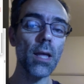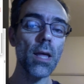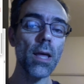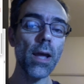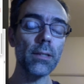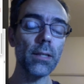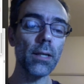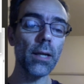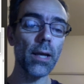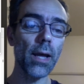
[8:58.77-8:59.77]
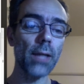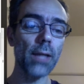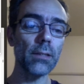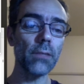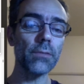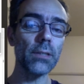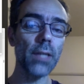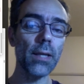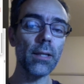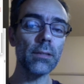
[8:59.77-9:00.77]
and at the end of the
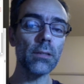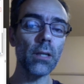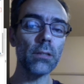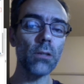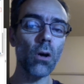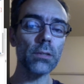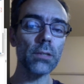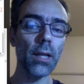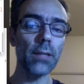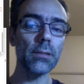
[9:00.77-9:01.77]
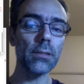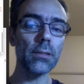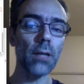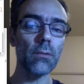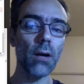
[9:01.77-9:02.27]
day, it oscillates around